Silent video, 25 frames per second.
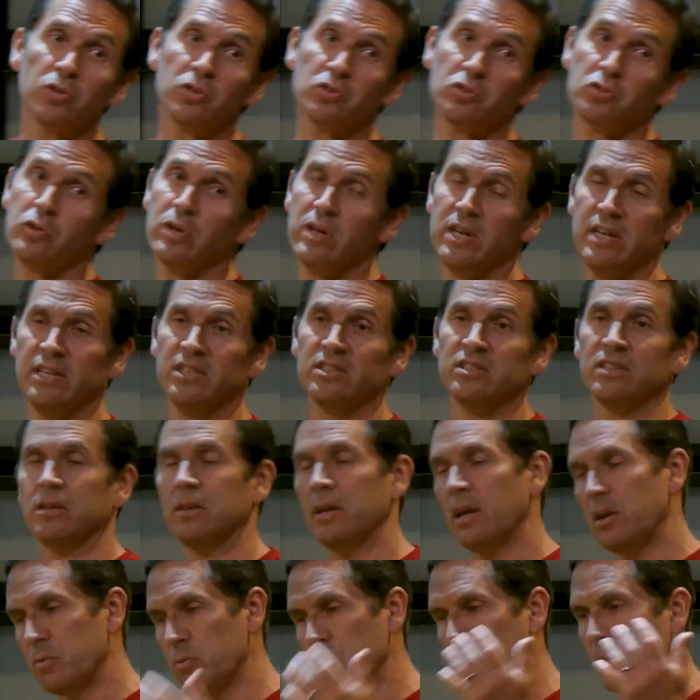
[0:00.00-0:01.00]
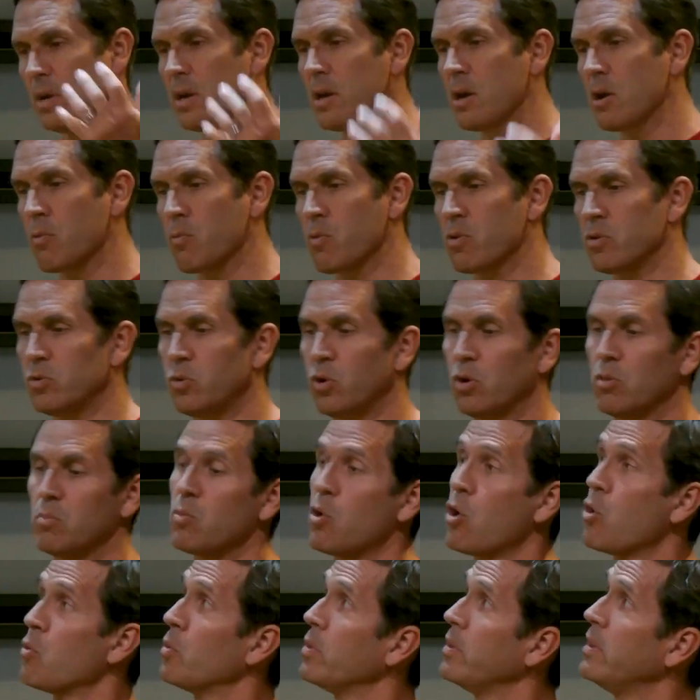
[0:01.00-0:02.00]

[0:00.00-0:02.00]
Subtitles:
trees, and then we're doing more with